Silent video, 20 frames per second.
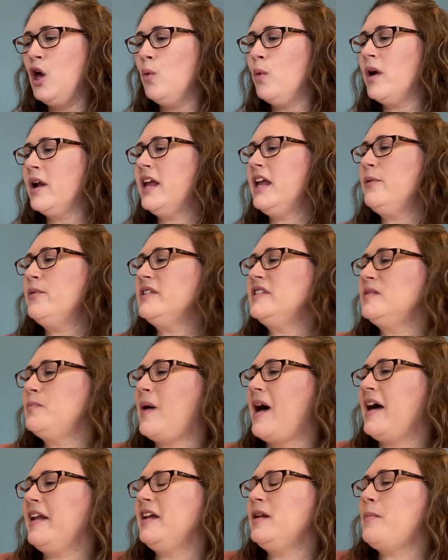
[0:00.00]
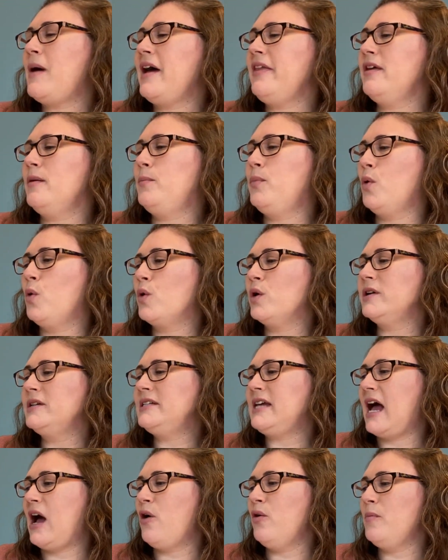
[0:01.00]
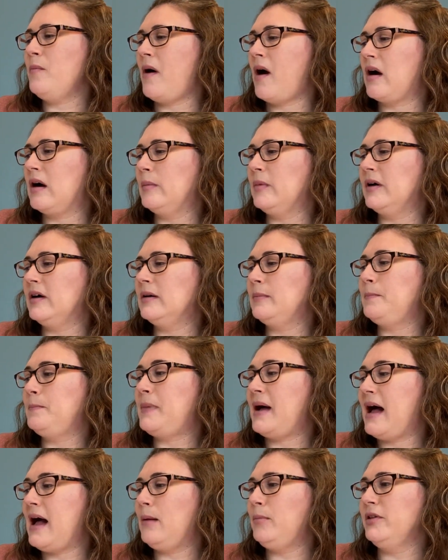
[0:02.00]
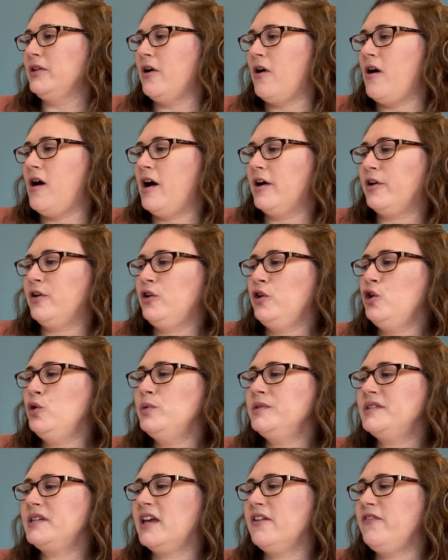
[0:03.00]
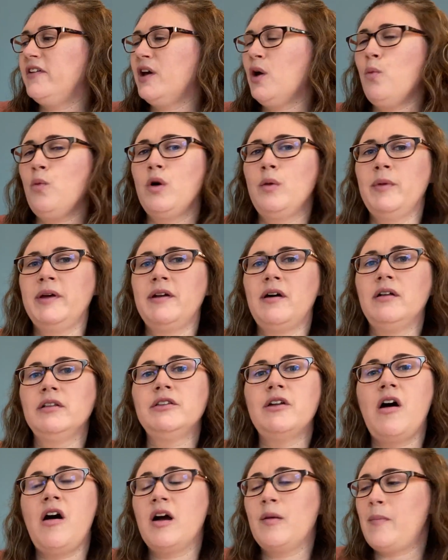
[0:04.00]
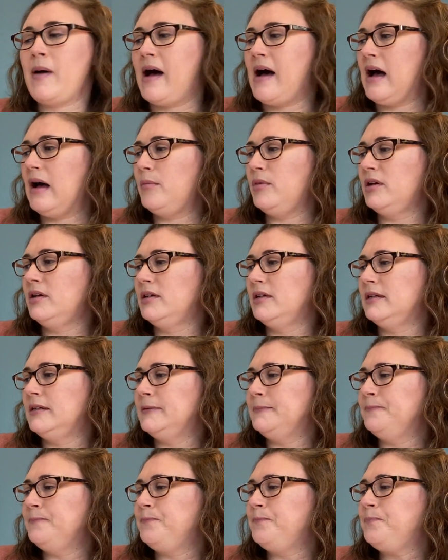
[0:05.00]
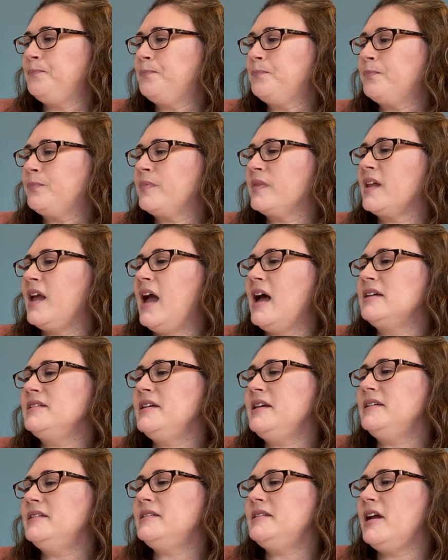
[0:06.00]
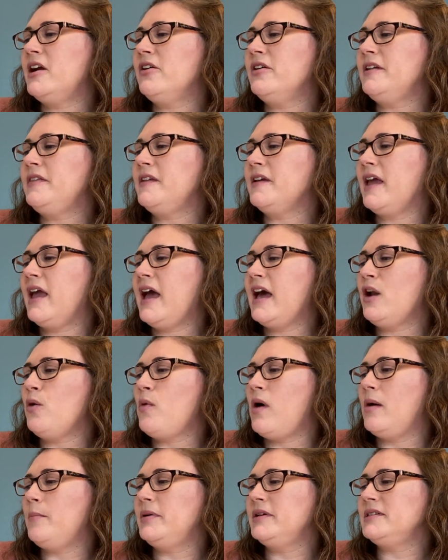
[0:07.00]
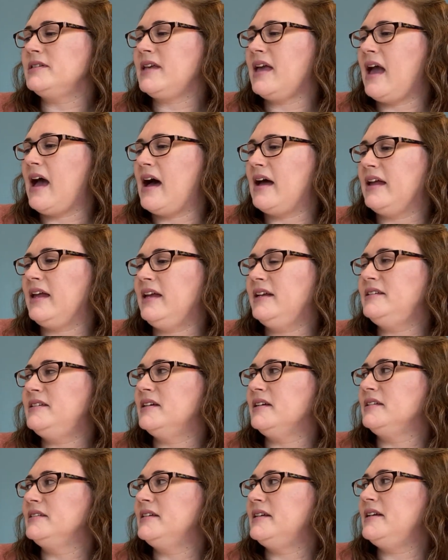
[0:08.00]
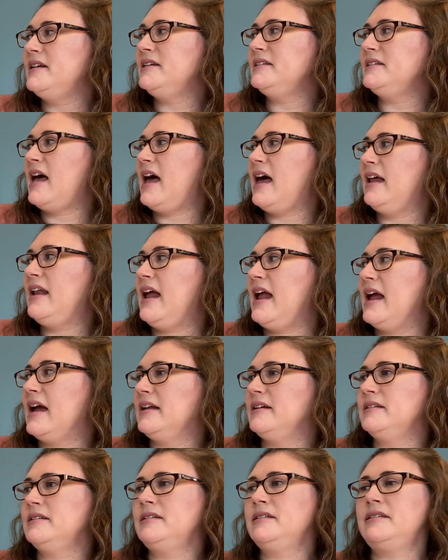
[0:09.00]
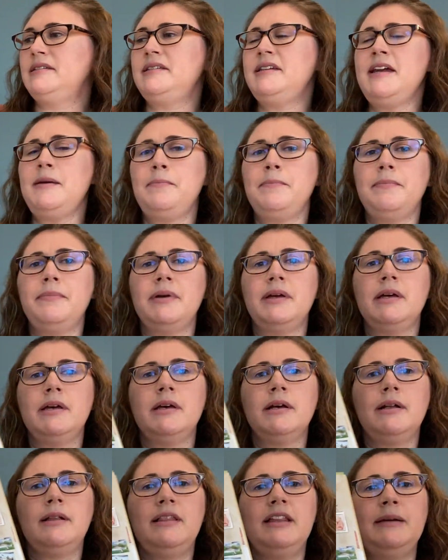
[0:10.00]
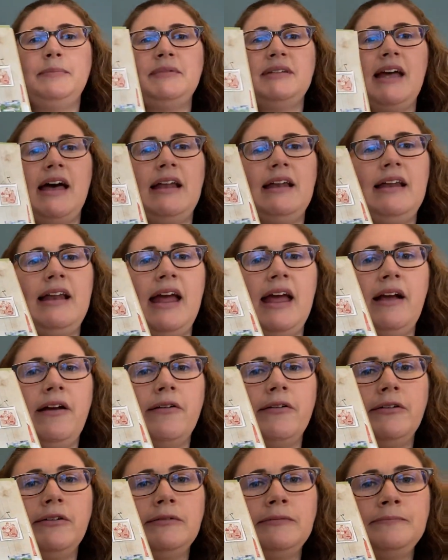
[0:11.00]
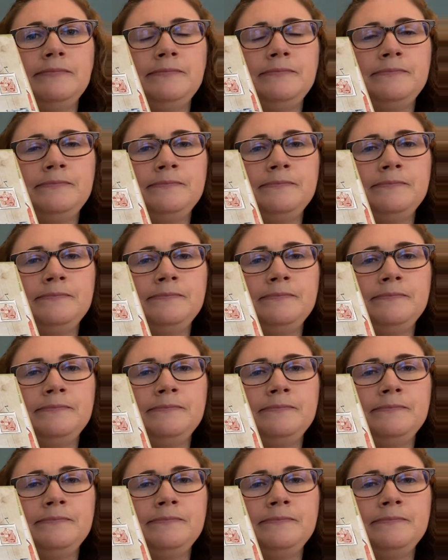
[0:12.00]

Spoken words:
Where he was spotted by the bored town barber, Bob Long, who was giving a woman a long bob. As he stared at the Catawampus Cat, he tilted head and, snip, clipped at an angle.